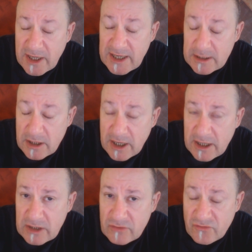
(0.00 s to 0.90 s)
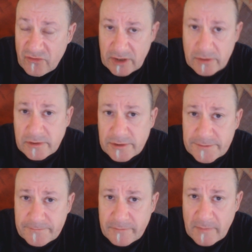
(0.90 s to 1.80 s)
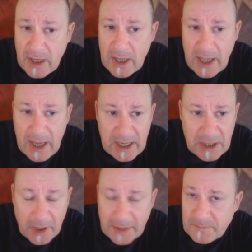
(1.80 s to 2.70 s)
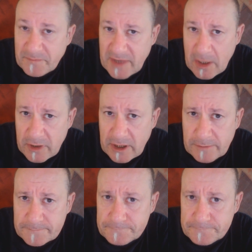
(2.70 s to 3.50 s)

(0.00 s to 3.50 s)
in a field. Anyway, there we go.